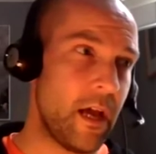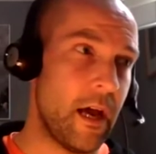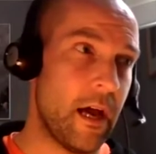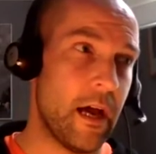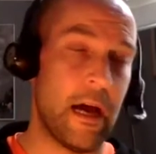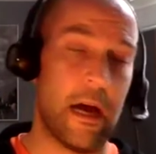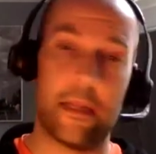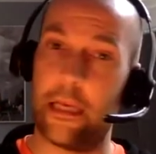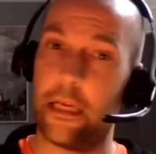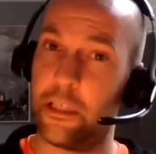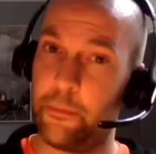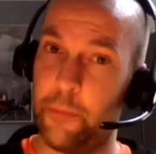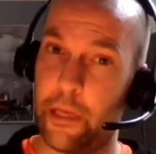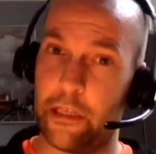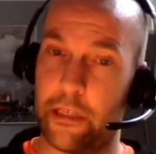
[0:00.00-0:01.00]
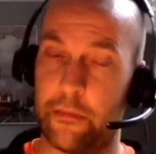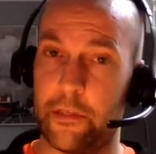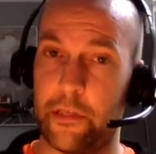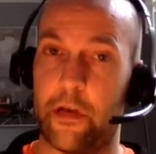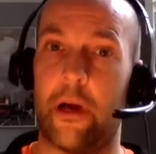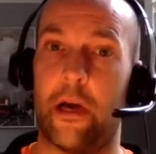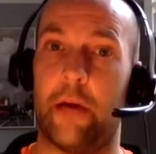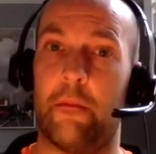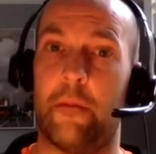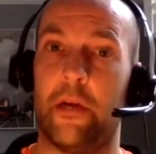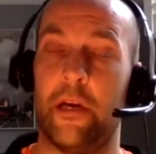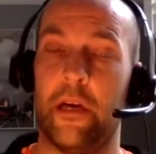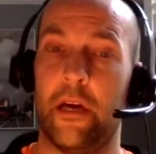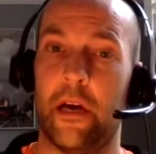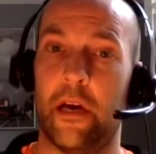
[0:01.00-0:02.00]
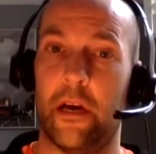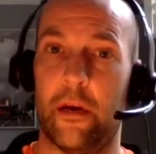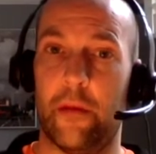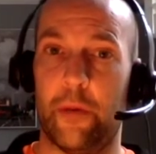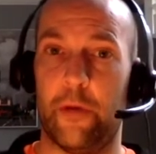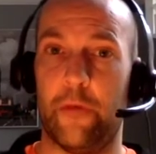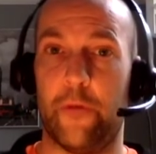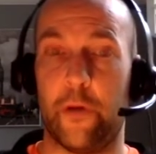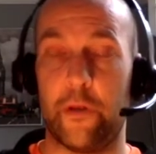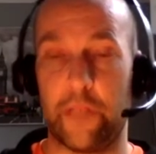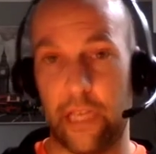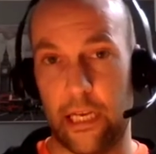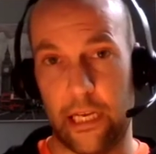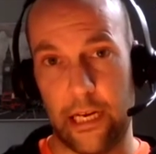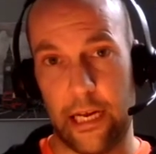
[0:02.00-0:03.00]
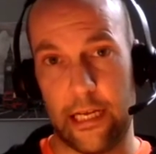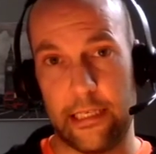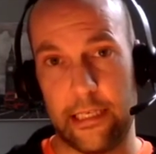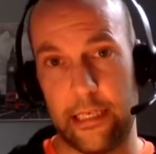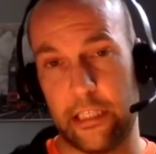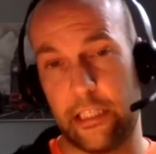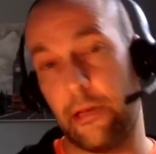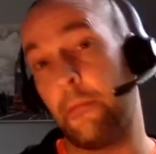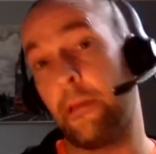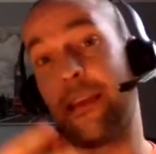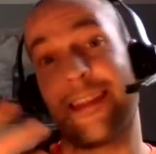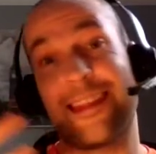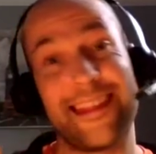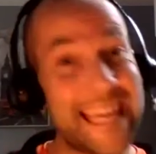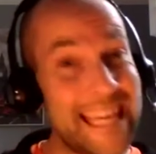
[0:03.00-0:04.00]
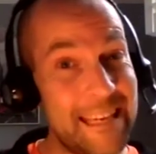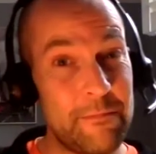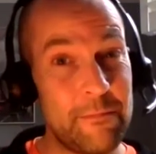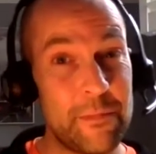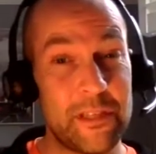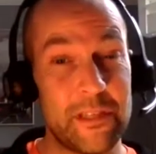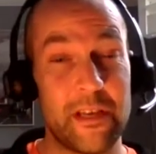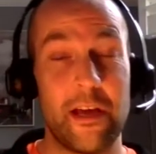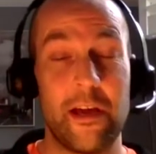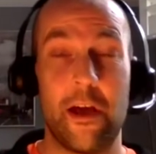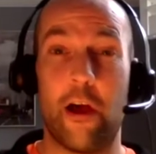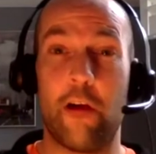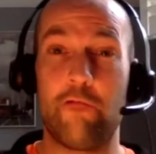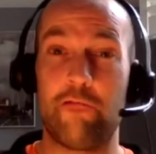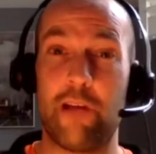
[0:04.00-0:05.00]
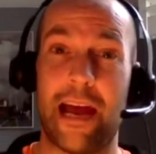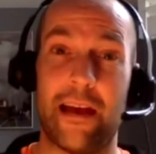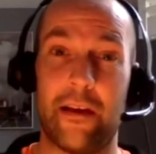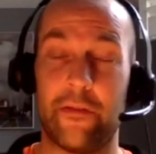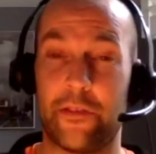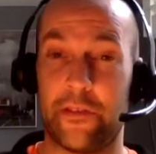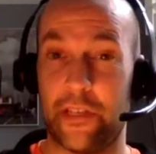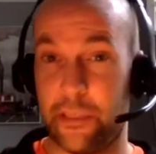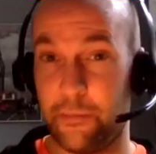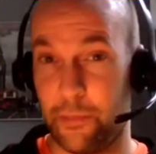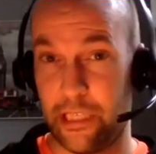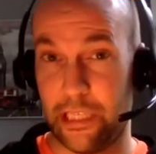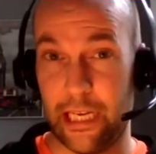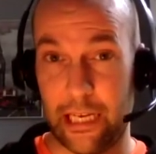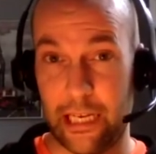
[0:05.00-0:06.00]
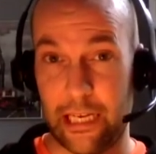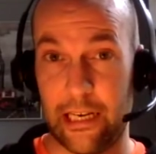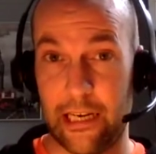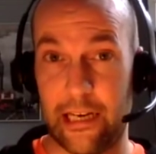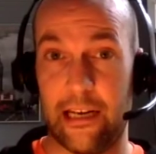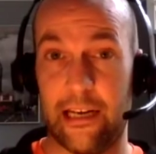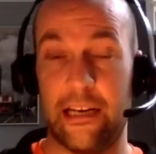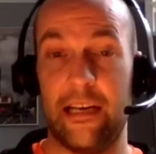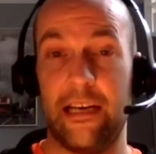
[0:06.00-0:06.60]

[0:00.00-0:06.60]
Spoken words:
And they spent some time both articulating some of the themes around this particular